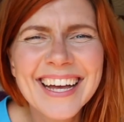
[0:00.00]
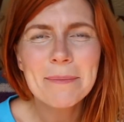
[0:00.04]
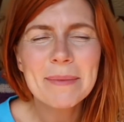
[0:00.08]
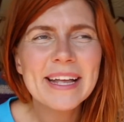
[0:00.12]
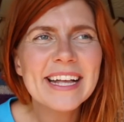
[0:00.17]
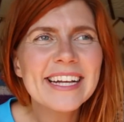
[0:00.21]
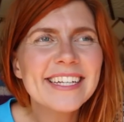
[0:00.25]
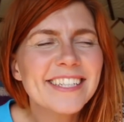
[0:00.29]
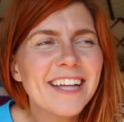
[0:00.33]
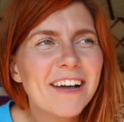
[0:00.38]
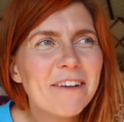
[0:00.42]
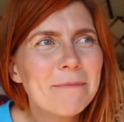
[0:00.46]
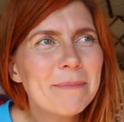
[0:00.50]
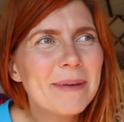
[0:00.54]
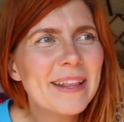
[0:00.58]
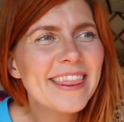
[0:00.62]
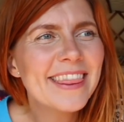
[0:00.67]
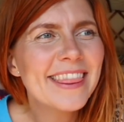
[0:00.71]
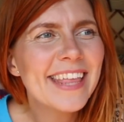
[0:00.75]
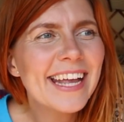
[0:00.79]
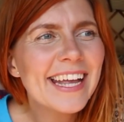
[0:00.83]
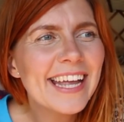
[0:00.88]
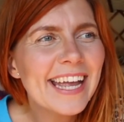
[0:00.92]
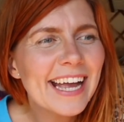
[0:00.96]
Because I've
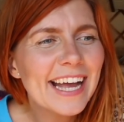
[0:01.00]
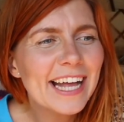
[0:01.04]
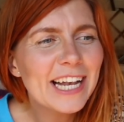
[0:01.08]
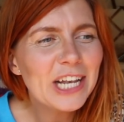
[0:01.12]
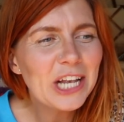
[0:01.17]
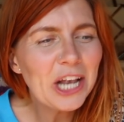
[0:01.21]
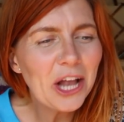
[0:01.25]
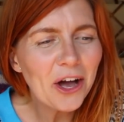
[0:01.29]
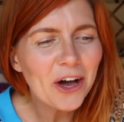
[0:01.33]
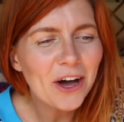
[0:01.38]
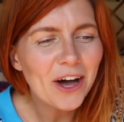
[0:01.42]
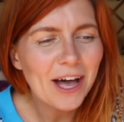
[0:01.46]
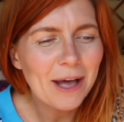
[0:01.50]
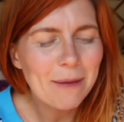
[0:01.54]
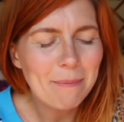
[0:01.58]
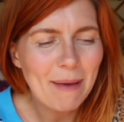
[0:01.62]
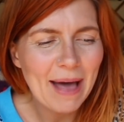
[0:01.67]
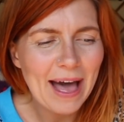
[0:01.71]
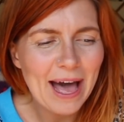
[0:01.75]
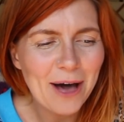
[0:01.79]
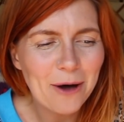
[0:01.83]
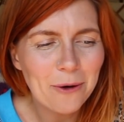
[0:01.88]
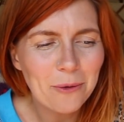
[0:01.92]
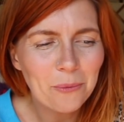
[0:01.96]
been thinking a lot
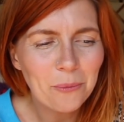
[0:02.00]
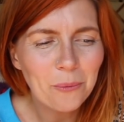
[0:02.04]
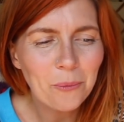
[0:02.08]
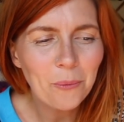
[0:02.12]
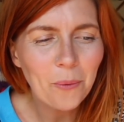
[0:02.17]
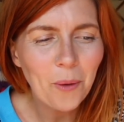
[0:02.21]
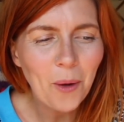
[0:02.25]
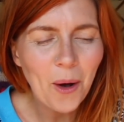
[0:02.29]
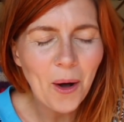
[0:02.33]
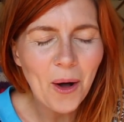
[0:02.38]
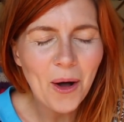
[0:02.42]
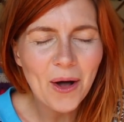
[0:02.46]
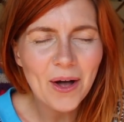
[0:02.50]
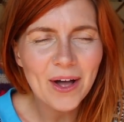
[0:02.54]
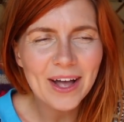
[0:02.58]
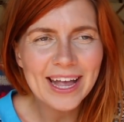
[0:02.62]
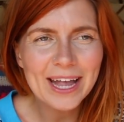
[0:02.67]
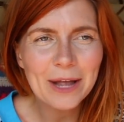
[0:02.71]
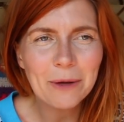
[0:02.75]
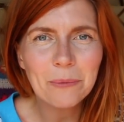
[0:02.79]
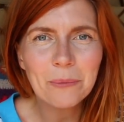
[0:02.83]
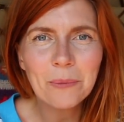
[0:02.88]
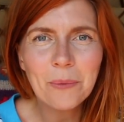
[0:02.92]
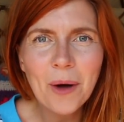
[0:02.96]
about what
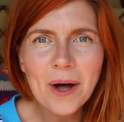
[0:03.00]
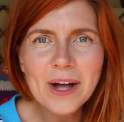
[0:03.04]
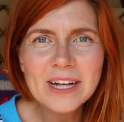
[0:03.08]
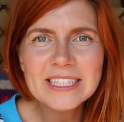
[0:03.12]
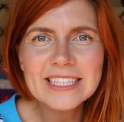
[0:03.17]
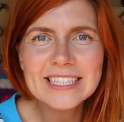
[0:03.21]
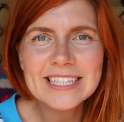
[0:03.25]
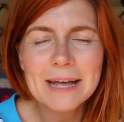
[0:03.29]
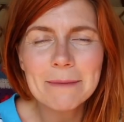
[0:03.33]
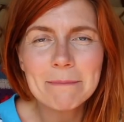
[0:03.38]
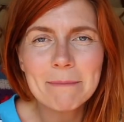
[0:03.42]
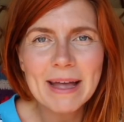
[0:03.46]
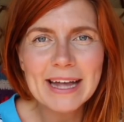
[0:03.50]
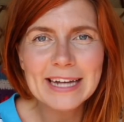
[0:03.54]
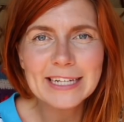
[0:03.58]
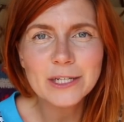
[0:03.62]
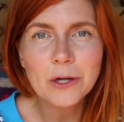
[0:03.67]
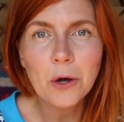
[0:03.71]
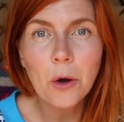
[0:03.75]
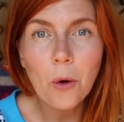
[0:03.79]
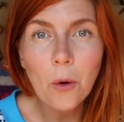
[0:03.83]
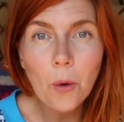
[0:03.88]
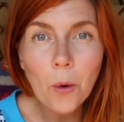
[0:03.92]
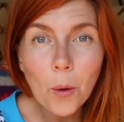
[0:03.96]
it was that
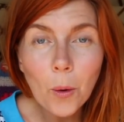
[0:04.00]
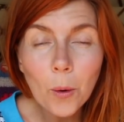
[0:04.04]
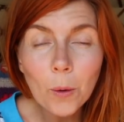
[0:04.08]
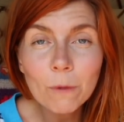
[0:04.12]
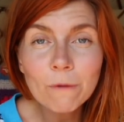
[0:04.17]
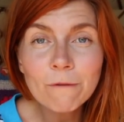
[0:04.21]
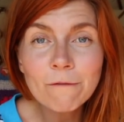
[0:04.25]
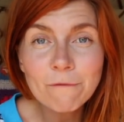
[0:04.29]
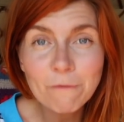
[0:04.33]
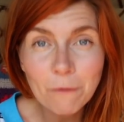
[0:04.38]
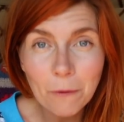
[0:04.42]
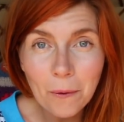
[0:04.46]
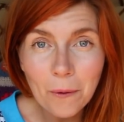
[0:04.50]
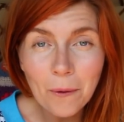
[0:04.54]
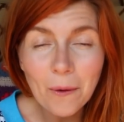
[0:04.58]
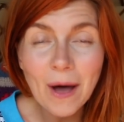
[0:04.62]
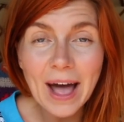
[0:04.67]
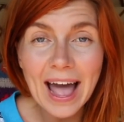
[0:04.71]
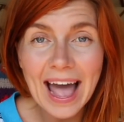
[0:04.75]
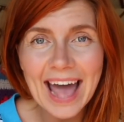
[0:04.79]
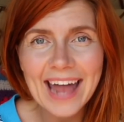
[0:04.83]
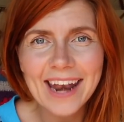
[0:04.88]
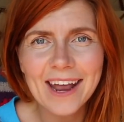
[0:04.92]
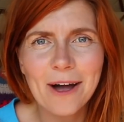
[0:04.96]
made all
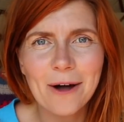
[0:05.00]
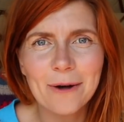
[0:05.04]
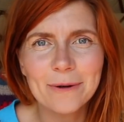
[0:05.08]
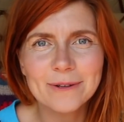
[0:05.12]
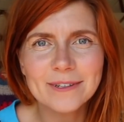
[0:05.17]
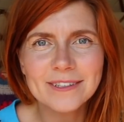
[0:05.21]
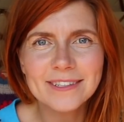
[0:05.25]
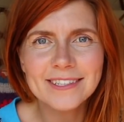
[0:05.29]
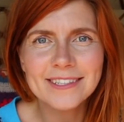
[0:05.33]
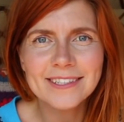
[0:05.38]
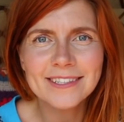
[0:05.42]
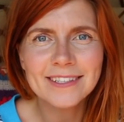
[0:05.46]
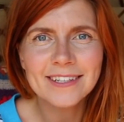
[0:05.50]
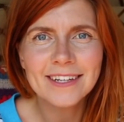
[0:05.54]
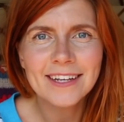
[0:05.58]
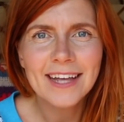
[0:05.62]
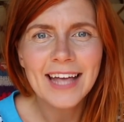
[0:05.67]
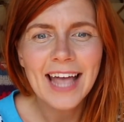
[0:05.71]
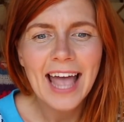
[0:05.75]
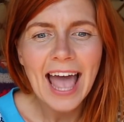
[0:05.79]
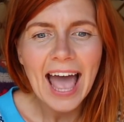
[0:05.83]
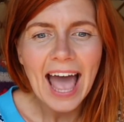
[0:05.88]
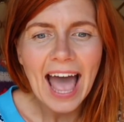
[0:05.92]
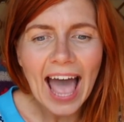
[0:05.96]
four adults
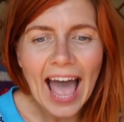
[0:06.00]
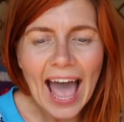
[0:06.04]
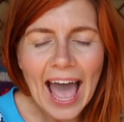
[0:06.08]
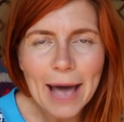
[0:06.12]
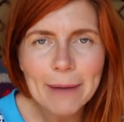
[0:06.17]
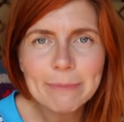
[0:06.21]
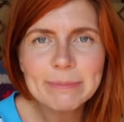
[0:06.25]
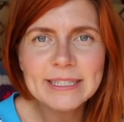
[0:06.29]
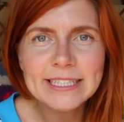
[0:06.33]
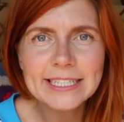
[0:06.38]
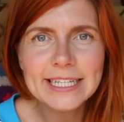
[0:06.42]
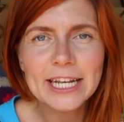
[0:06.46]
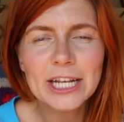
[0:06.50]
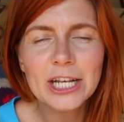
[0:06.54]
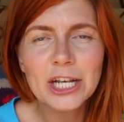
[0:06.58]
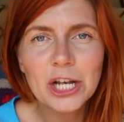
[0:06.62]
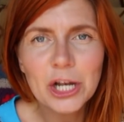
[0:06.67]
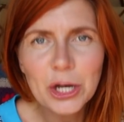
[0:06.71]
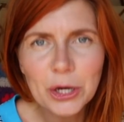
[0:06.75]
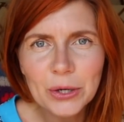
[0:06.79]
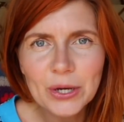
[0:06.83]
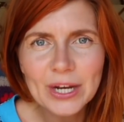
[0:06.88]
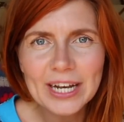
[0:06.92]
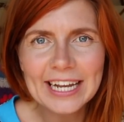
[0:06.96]

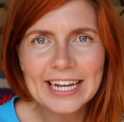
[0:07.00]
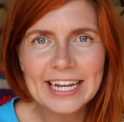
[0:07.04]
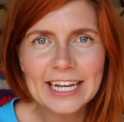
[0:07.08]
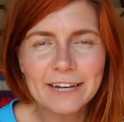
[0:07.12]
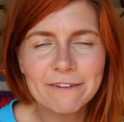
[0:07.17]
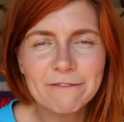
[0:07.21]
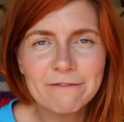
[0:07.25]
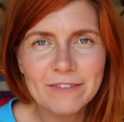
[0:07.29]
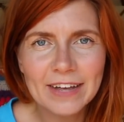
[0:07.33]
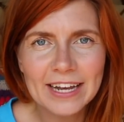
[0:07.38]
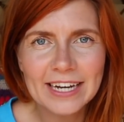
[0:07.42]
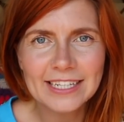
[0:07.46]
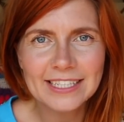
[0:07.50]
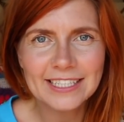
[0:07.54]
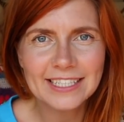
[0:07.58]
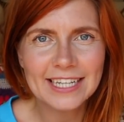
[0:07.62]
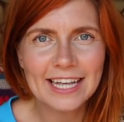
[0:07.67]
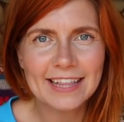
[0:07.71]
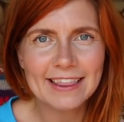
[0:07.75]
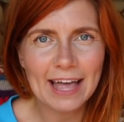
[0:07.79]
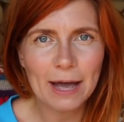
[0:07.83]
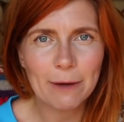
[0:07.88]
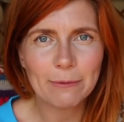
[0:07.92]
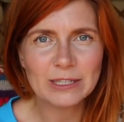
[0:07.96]
absolutely convinced
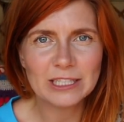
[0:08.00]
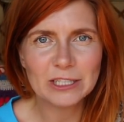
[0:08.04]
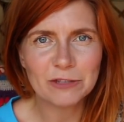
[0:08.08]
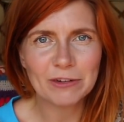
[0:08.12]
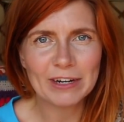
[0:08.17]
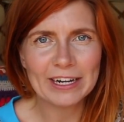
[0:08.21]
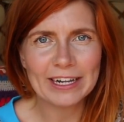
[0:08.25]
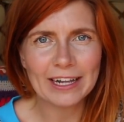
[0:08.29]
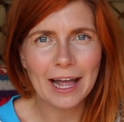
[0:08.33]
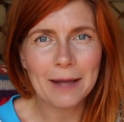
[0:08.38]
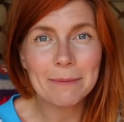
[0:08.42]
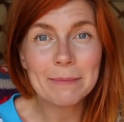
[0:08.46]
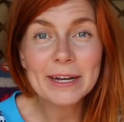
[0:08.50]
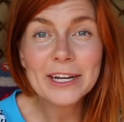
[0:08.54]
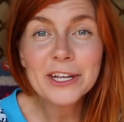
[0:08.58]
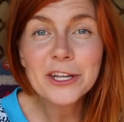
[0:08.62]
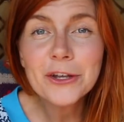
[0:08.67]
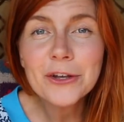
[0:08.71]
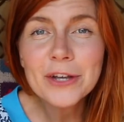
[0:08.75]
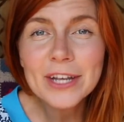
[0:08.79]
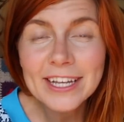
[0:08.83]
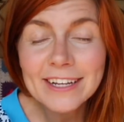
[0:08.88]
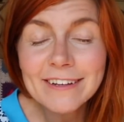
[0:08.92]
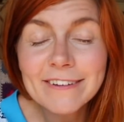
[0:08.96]
that that was real. I mean,
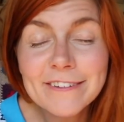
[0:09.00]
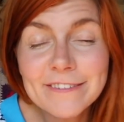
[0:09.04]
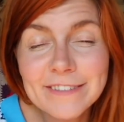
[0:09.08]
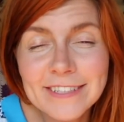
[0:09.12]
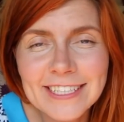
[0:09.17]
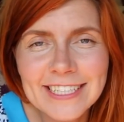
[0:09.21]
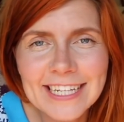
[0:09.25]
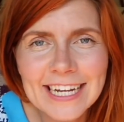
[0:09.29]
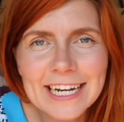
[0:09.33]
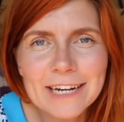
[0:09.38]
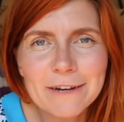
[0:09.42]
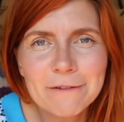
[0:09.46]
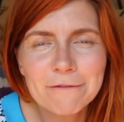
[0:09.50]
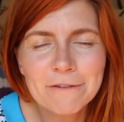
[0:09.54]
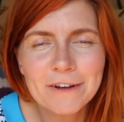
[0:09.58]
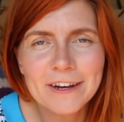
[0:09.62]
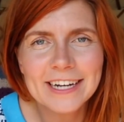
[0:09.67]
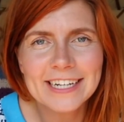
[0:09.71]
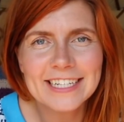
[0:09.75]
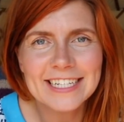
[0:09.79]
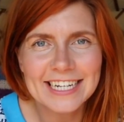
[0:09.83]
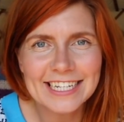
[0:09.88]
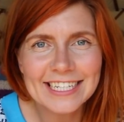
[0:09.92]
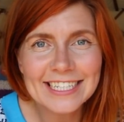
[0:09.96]
you've seen the
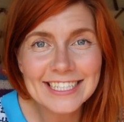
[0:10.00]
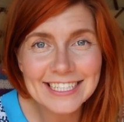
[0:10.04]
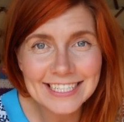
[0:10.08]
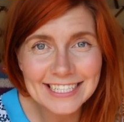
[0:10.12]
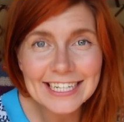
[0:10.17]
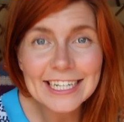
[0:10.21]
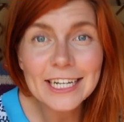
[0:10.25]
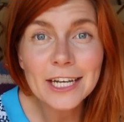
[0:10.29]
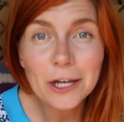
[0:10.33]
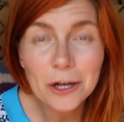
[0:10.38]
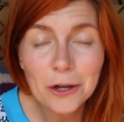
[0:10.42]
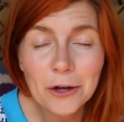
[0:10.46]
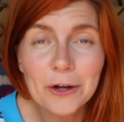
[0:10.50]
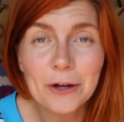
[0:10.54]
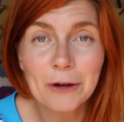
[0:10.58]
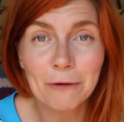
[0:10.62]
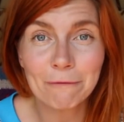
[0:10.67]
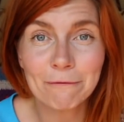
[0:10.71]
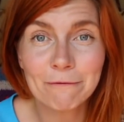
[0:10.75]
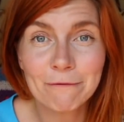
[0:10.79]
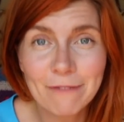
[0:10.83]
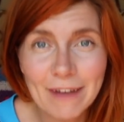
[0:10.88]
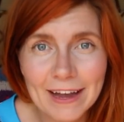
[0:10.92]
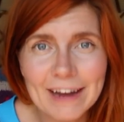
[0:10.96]
footage. It did look
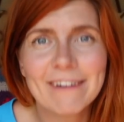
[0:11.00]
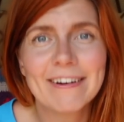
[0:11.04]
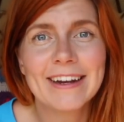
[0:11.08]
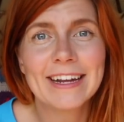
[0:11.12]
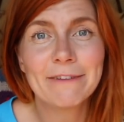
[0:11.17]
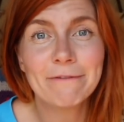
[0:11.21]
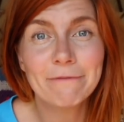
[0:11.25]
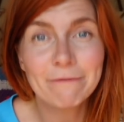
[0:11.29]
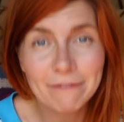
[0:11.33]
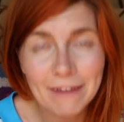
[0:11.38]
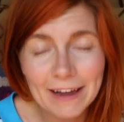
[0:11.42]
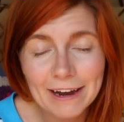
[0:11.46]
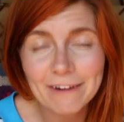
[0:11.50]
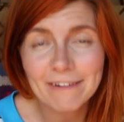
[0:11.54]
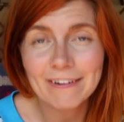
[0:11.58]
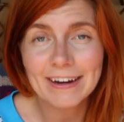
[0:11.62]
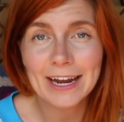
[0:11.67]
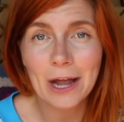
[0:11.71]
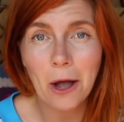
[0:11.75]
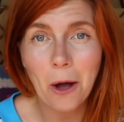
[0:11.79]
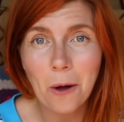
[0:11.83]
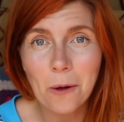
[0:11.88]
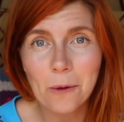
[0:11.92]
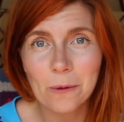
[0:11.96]
very,
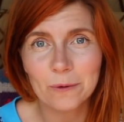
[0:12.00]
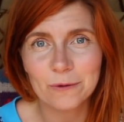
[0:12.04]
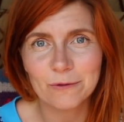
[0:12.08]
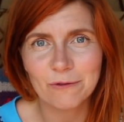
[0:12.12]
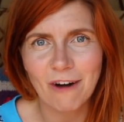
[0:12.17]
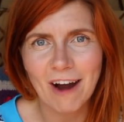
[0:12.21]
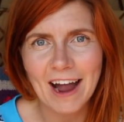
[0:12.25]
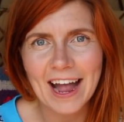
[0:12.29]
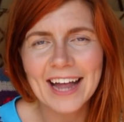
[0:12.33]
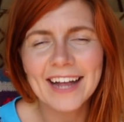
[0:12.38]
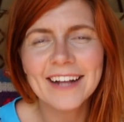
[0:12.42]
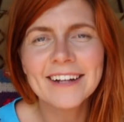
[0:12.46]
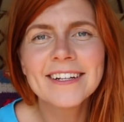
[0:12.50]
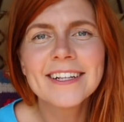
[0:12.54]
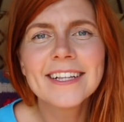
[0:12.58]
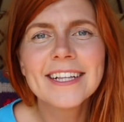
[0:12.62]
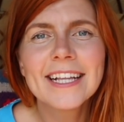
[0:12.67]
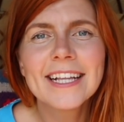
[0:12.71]
very old, right?